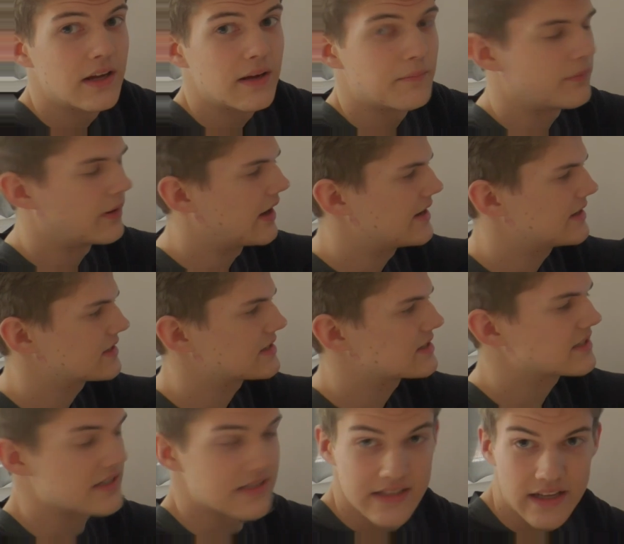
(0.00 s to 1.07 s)
but
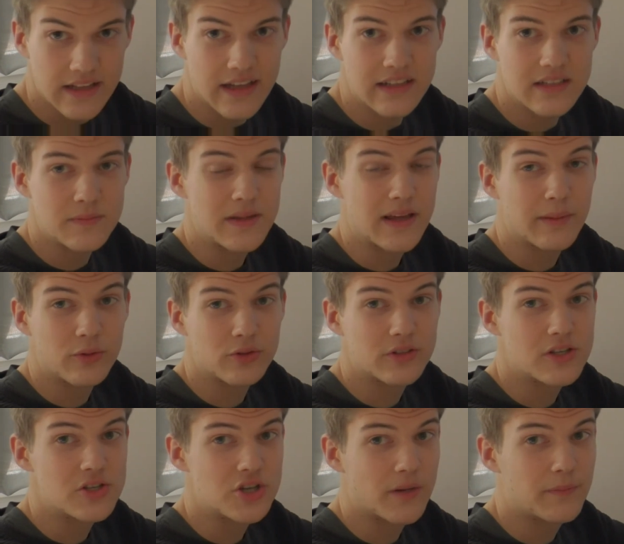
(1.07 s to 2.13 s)
since I like to be able to
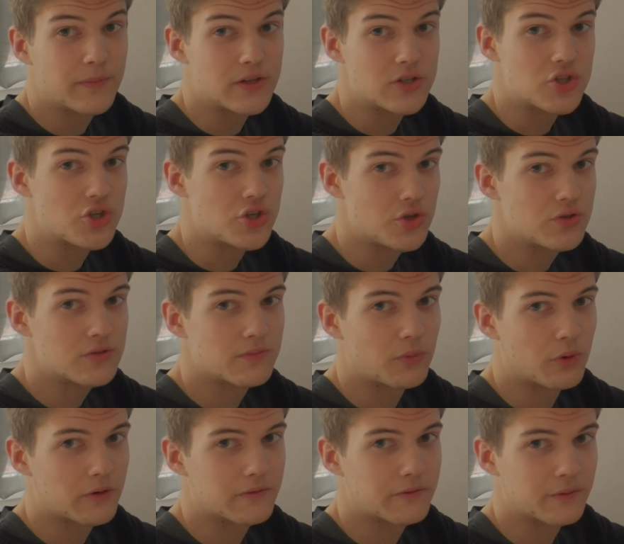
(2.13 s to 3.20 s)
jump and shoot
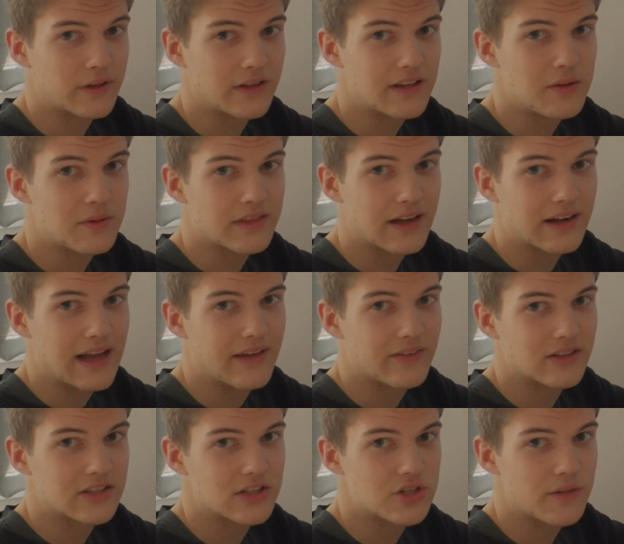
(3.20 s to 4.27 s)
more freely without having
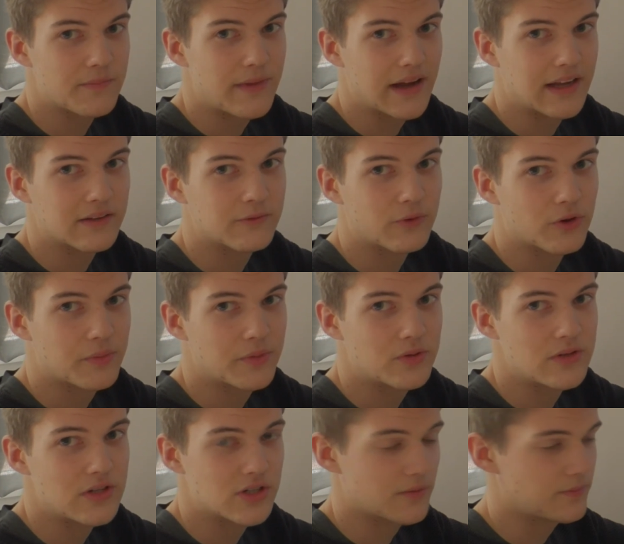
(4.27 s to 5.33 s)
to jump back and forth
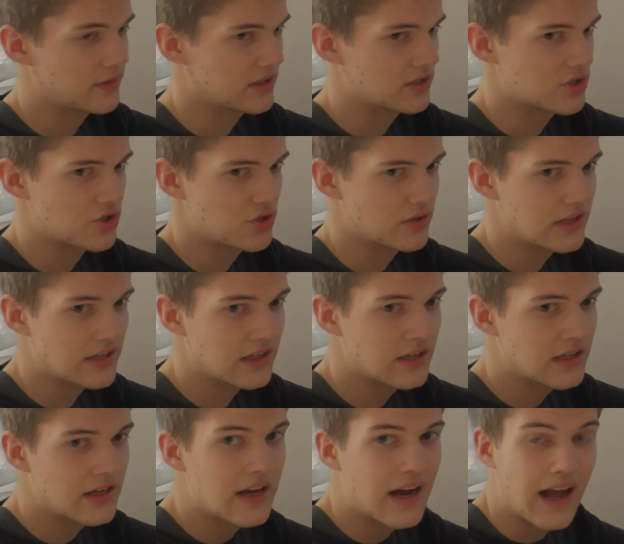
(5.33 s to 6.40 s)
between jumping and shooting,
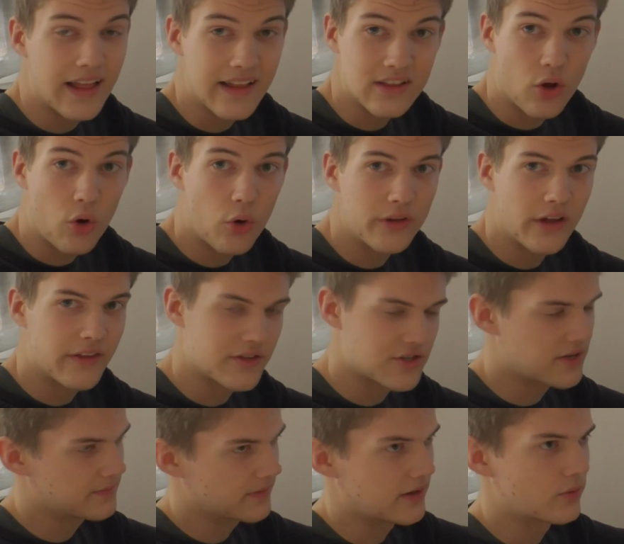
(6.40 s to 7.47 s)
I like to hold down the
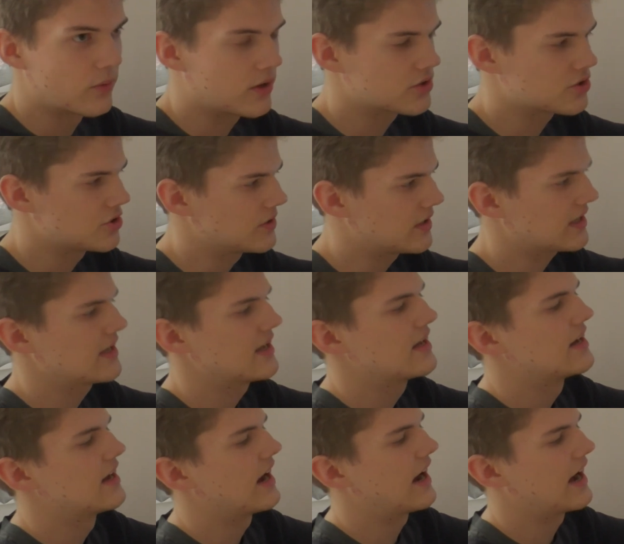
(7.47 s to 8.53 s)
jump button while shooting.
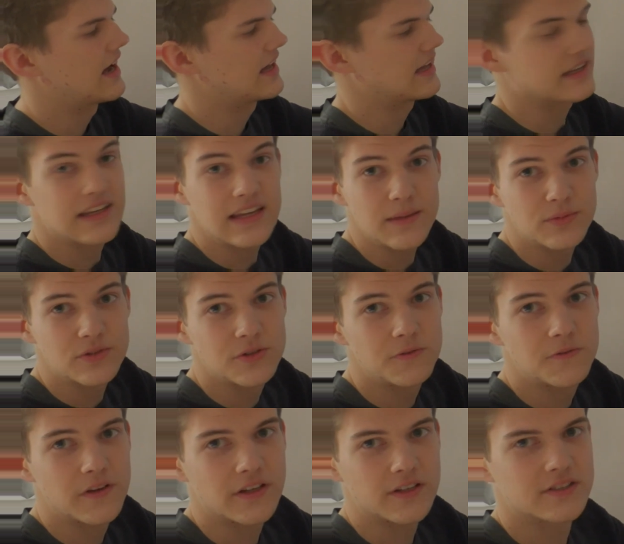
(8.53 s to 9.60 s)
I keep 2
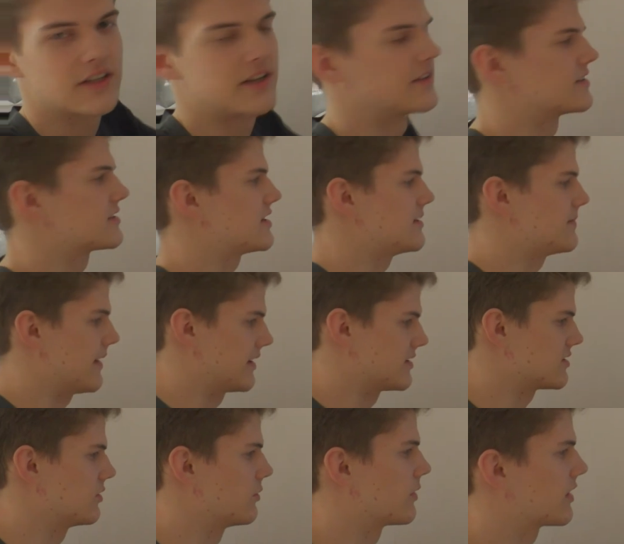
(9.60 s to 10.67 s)
fingers on this keypad.
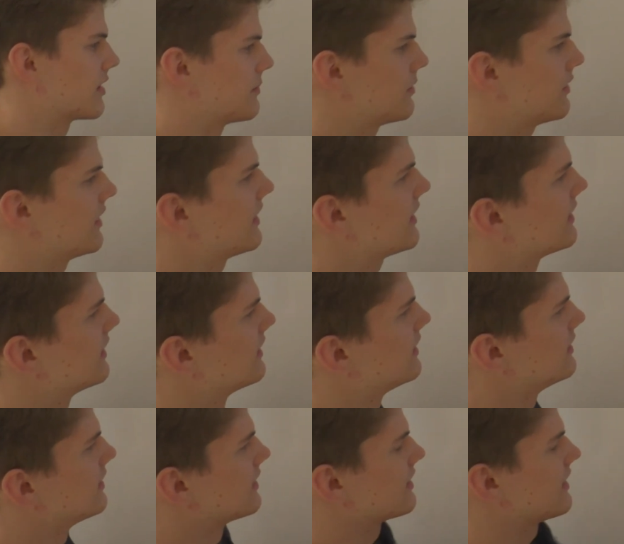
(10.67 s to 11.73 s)
So we're gonna play
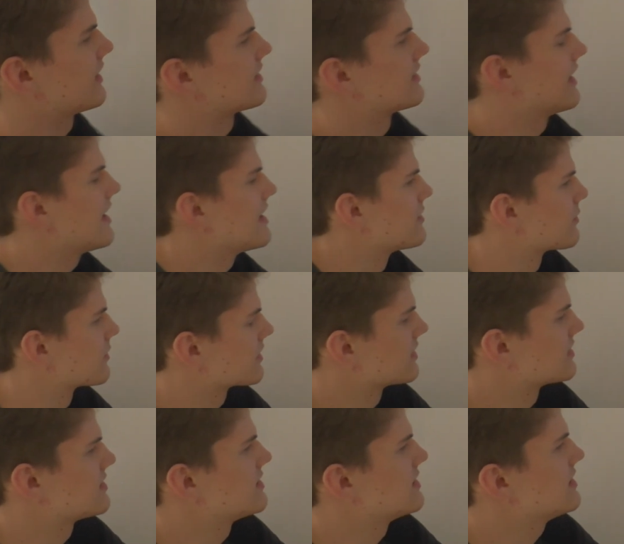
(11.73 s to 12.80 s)
like that and we're gonna
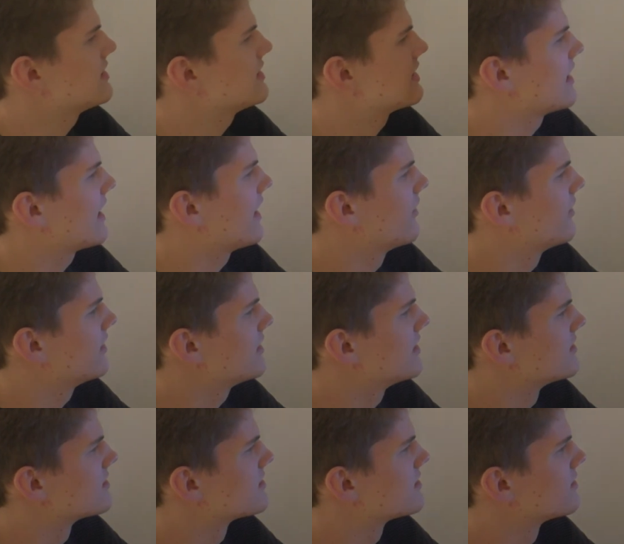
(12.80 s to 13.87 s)
see how it
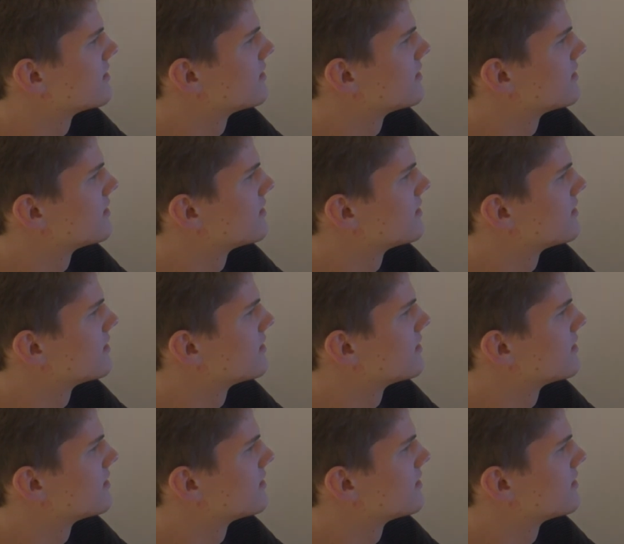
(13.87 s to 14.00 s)
is.